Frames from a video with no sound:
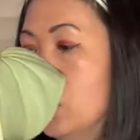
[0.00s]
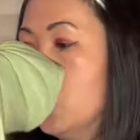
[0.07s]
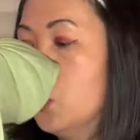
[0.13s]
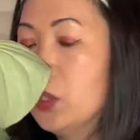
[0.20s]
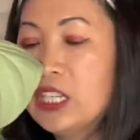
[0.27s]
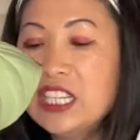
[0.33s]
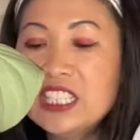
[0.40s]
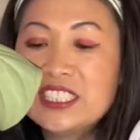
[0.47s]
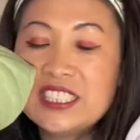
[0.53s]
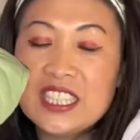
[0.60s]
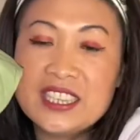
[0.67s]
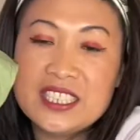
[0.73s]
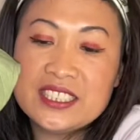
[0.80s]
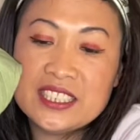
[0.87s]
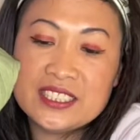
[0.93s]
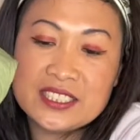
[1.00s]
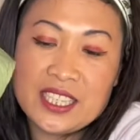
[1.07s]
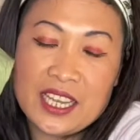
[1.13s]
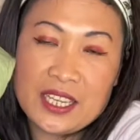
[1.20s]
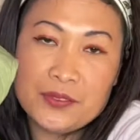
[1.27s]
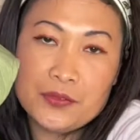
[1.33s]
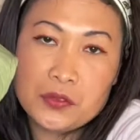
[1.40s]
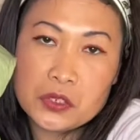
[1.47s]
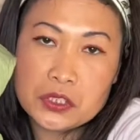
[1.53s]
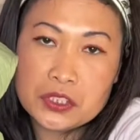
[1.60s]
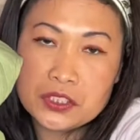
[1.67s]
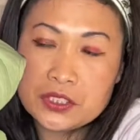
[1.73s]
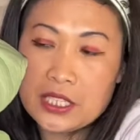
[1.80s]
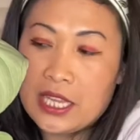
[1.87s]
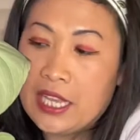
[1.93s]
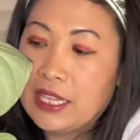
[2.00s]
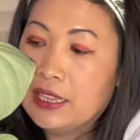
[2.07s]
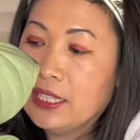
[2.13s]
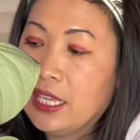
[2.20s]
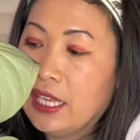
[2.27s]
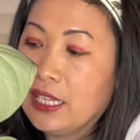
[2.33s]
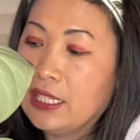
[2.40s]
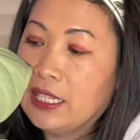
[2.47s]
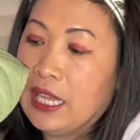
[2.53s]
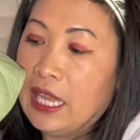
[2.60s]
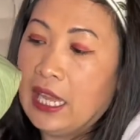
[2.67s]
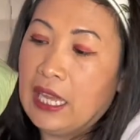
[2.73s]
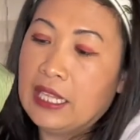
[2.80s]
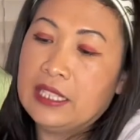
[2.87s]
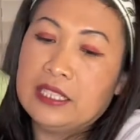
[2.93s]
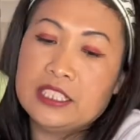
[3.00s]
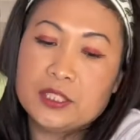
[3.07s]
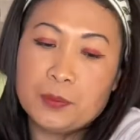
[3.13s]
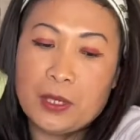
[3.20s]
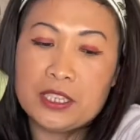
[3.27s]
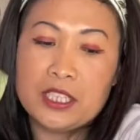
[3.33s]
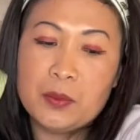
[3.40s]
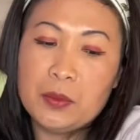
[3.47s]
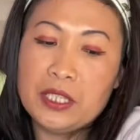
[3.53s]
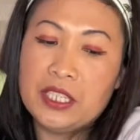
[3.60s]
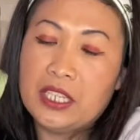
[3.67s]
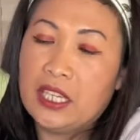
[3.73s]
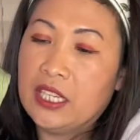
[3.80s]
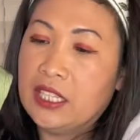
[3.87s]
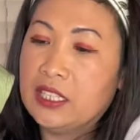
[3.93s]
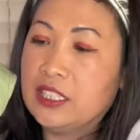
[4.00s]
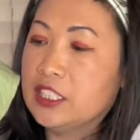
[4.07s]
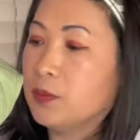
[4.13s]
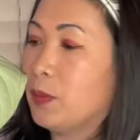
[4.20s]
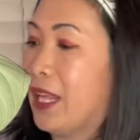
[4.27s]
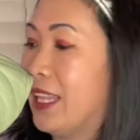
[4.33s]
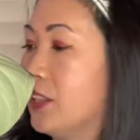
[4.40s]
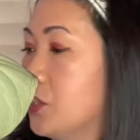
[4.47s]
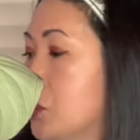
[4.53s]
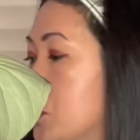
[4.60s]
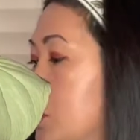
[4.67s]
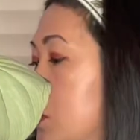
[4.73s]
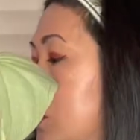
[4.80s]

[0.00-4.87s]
We're gonna set this aside first and then add this potting media in this planter.